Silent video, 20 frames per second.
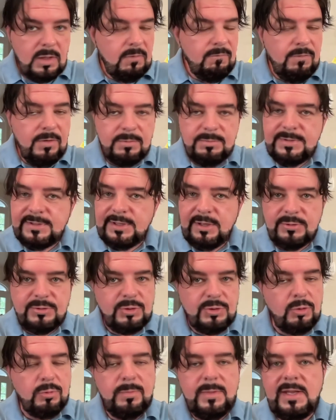from
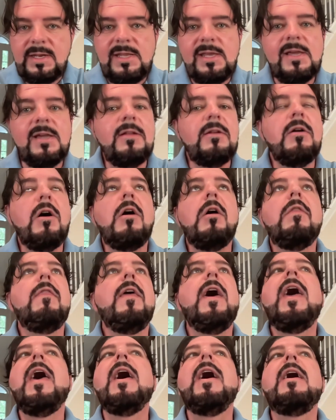social media and all
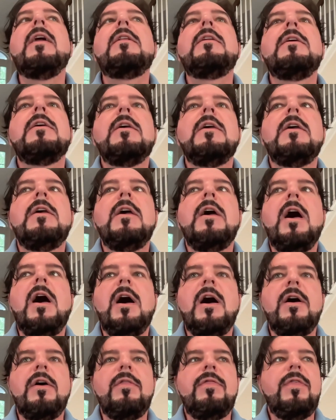that,
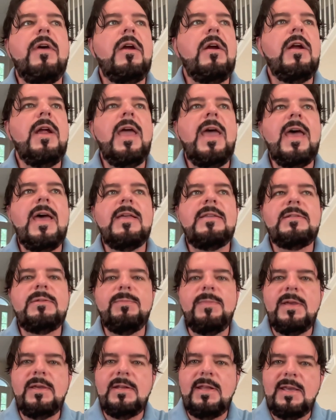there has
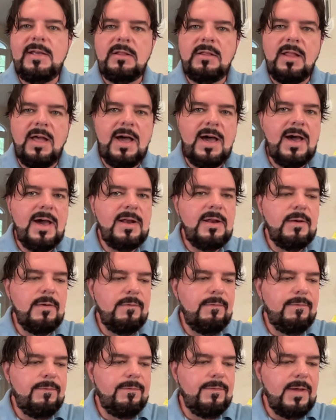been a lot
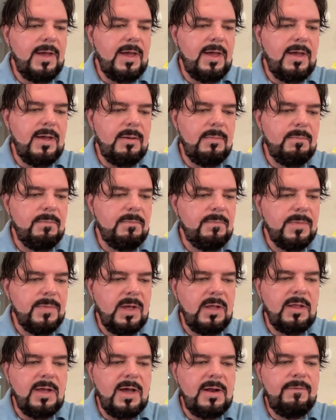of
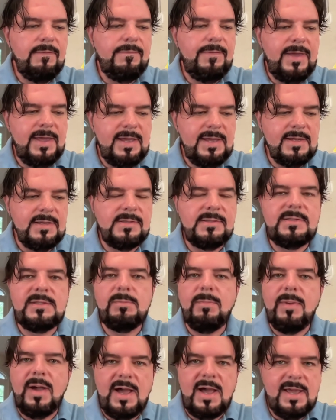fans
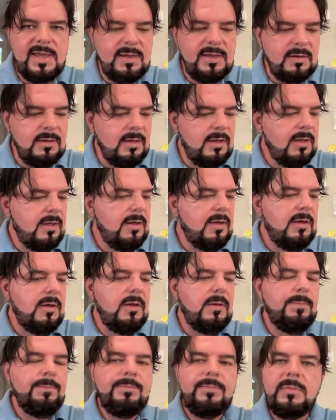buying,
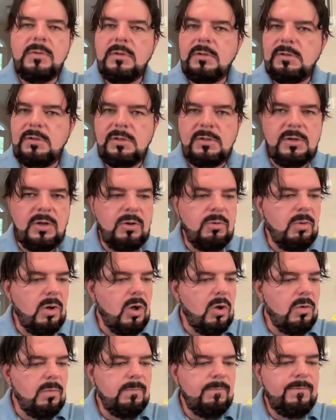you know,
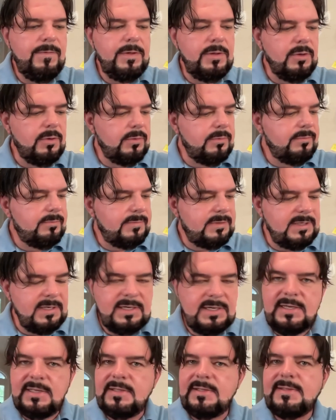home field
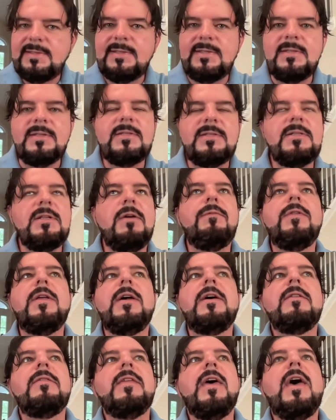tickets and stuff
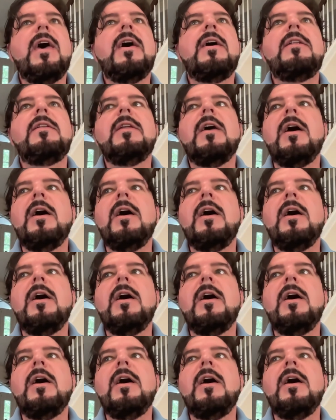like that.